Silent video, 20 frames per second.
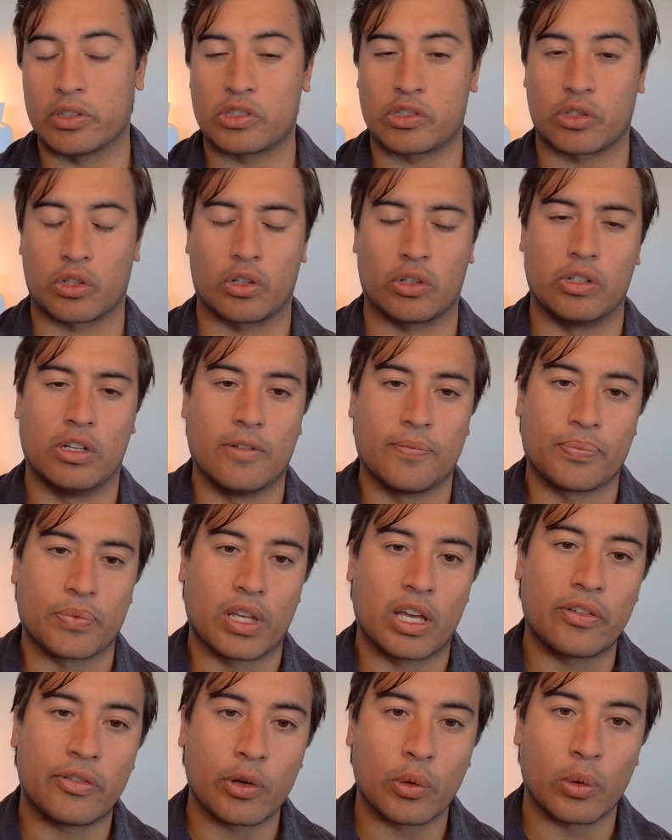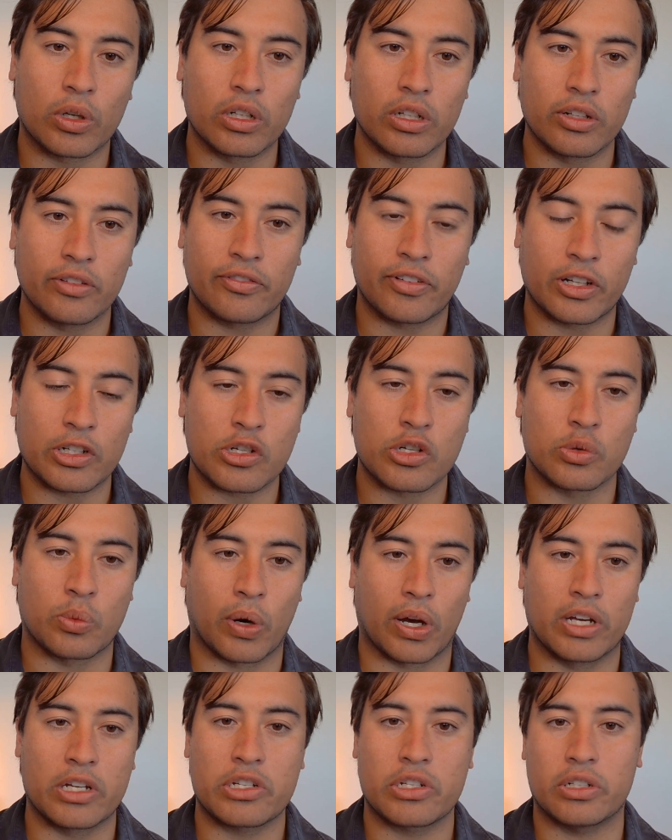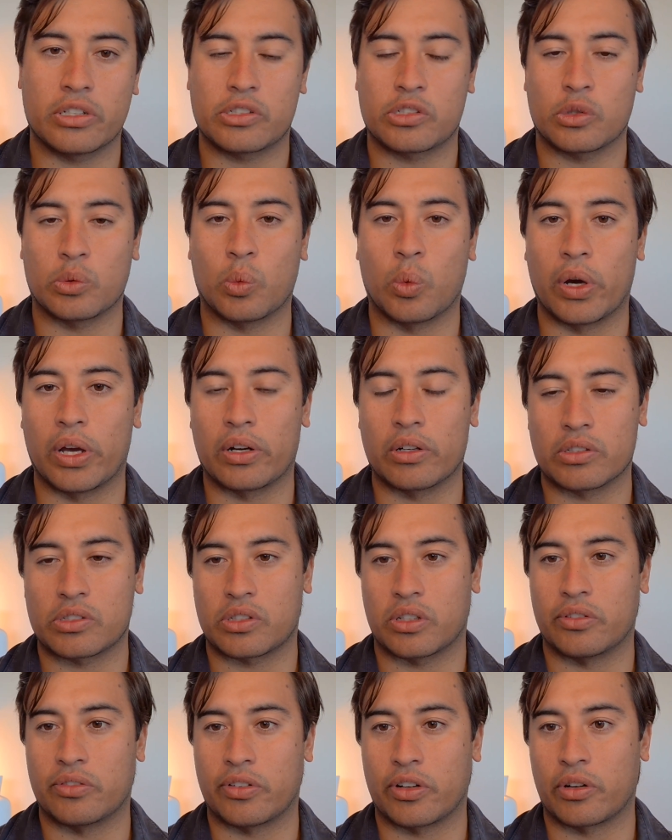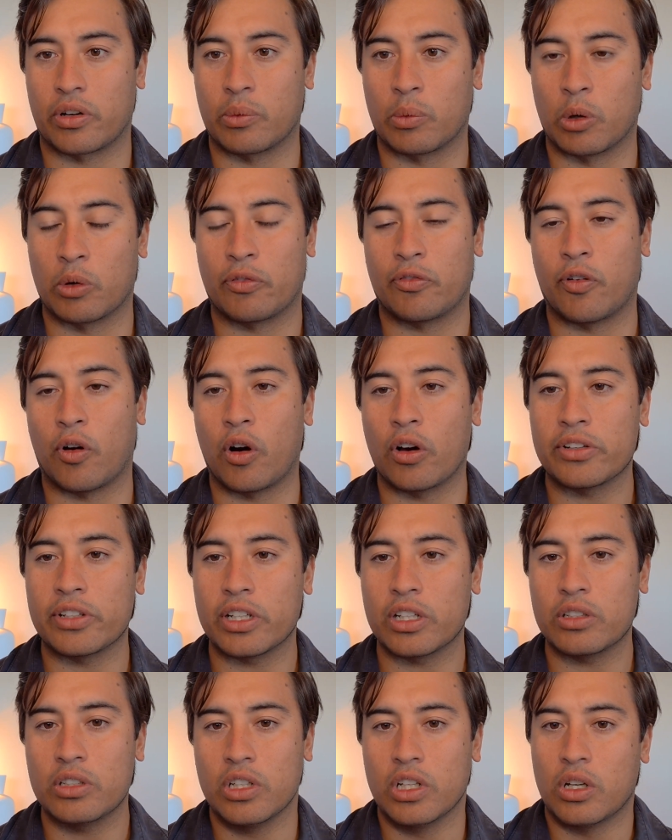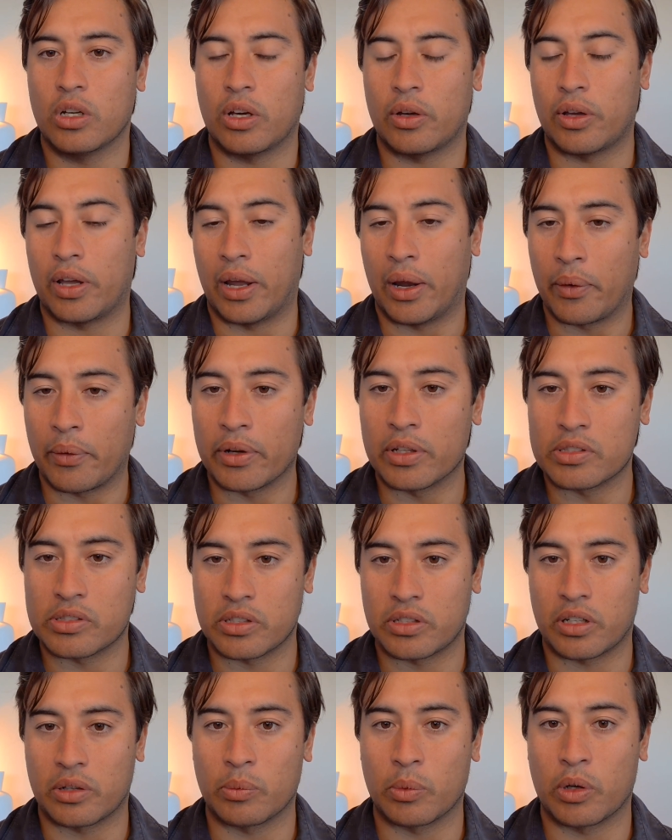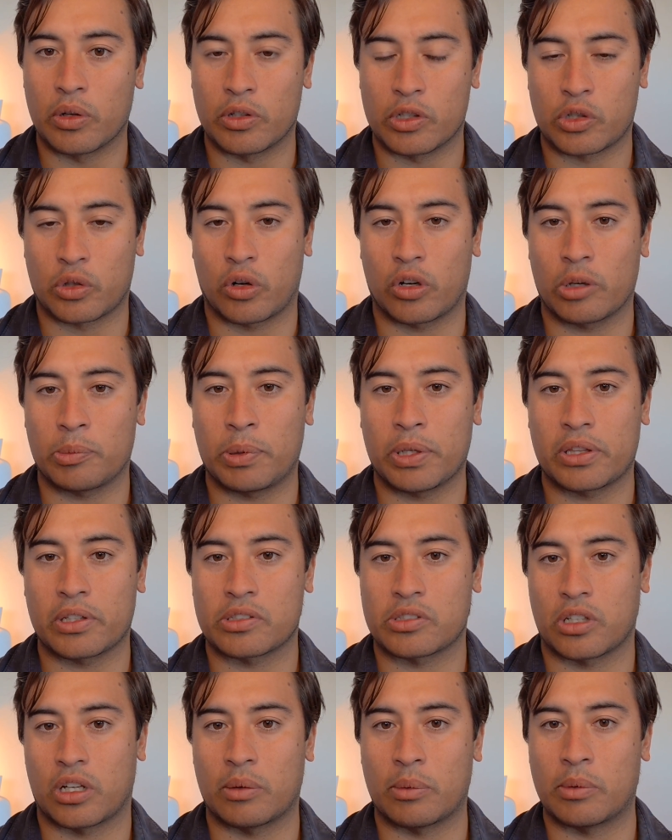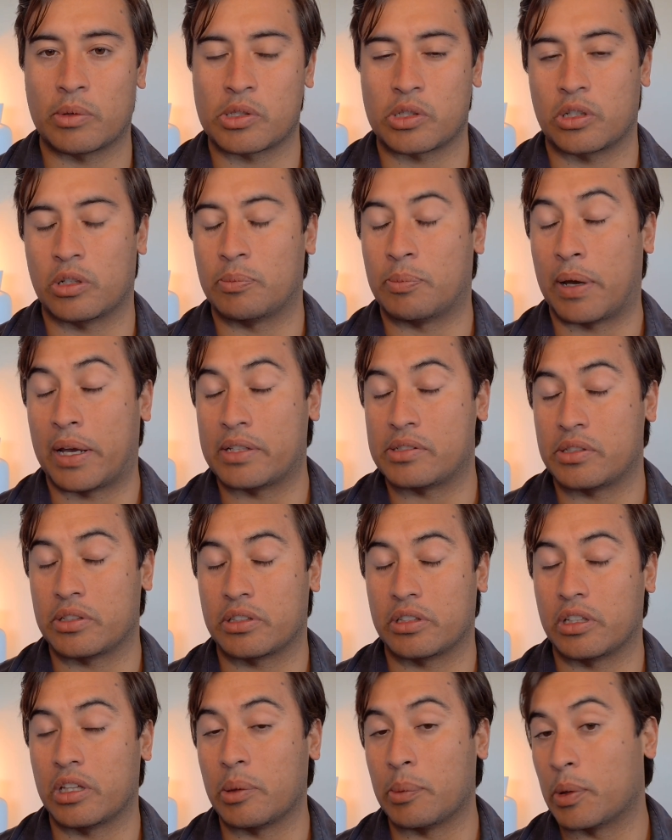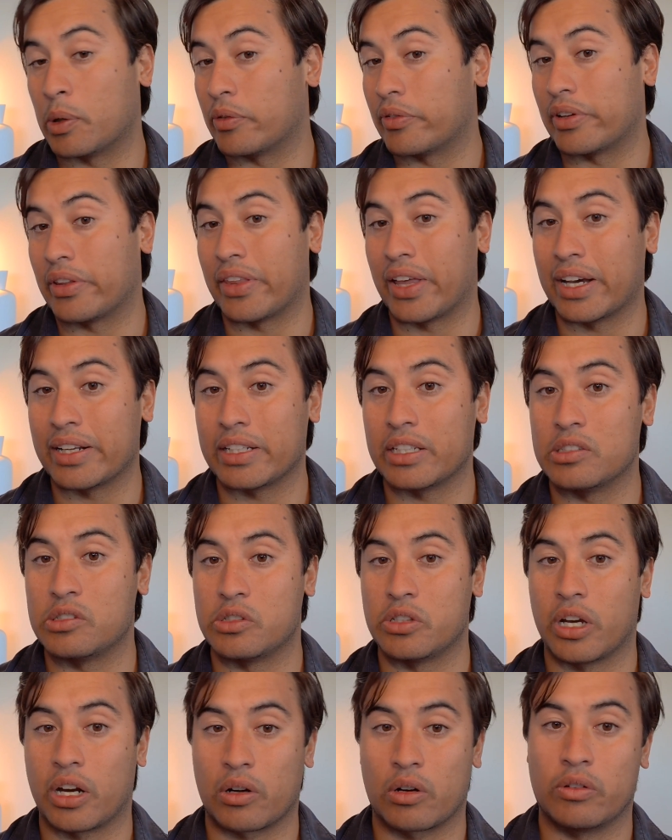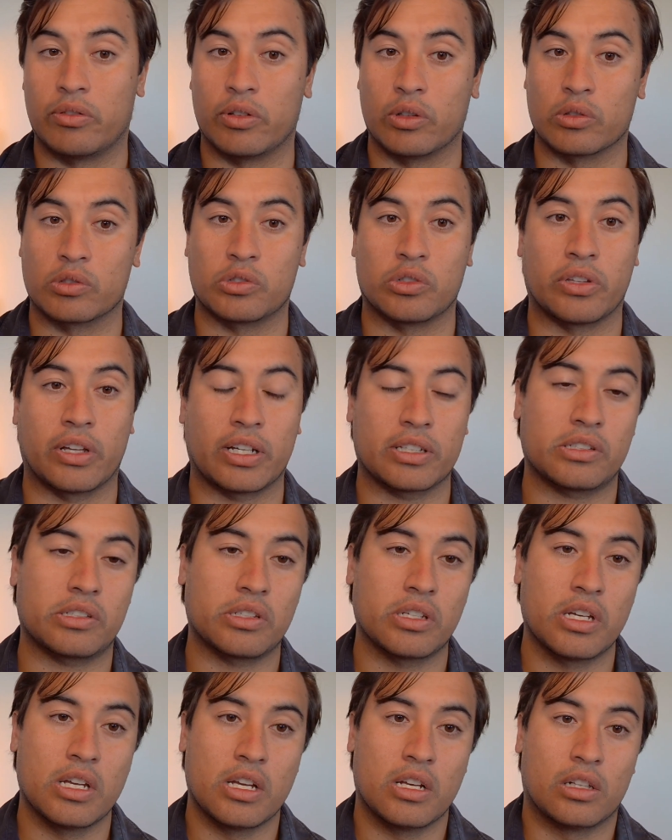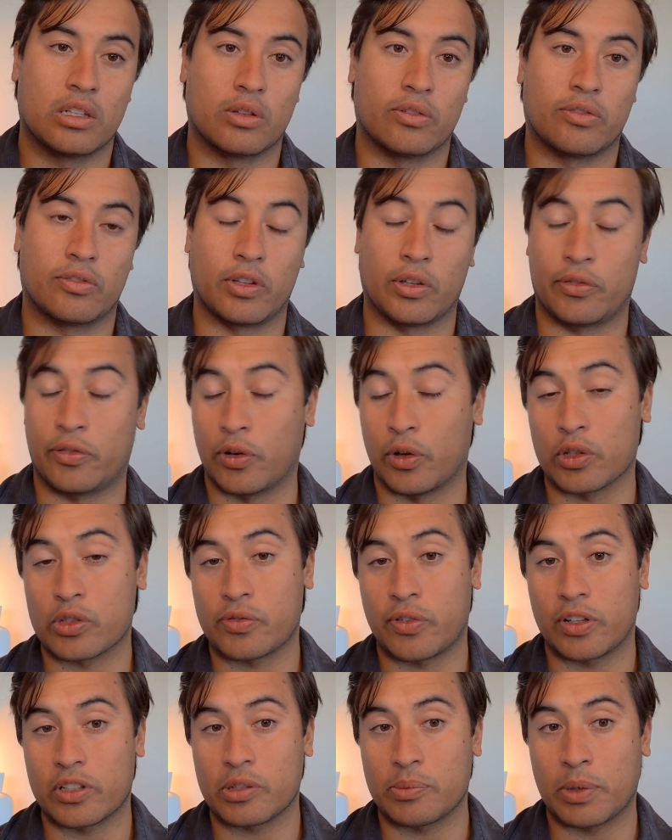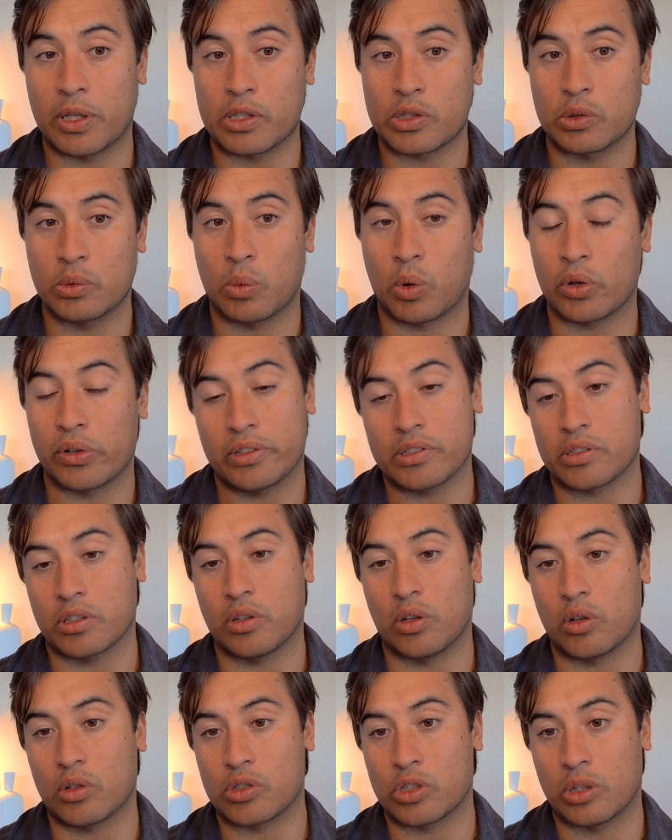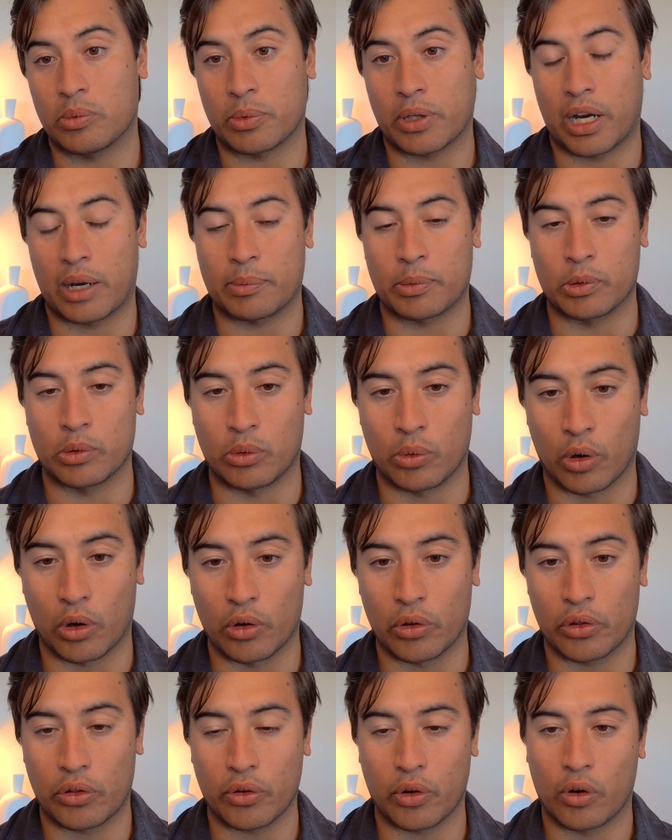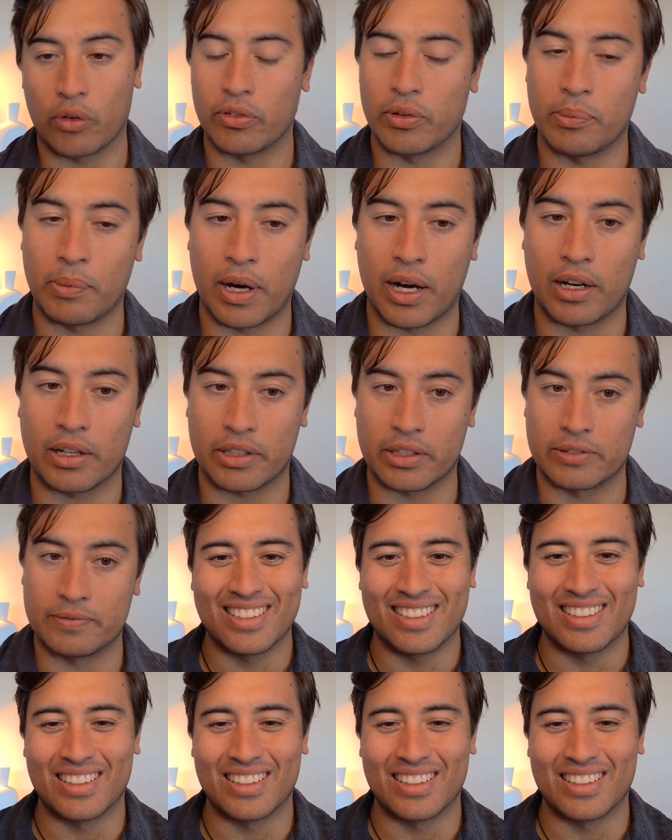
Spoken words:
So if you an eventuation as to where it's done very well, find out areas that are done well and try to pick the suburbs that are basically in the middle of it, and that is Yarraville. So that's the first fundamental. What is the long-term capital growth of the market?